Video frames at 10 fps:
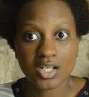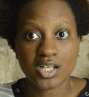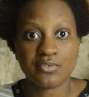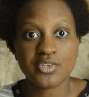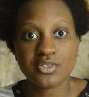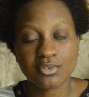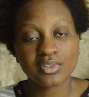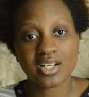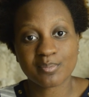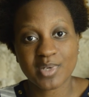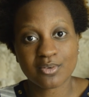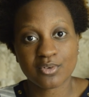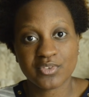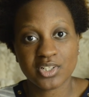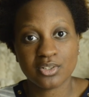If you do like my
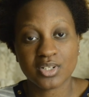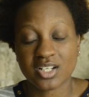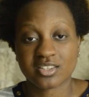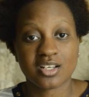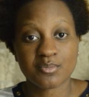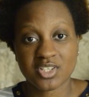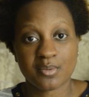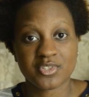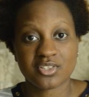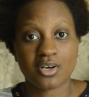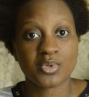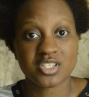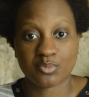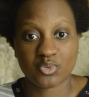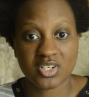review, a thumbs up is
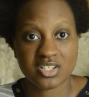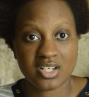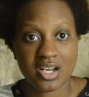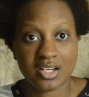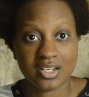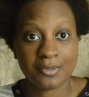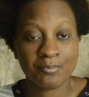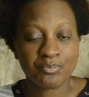always appreciated.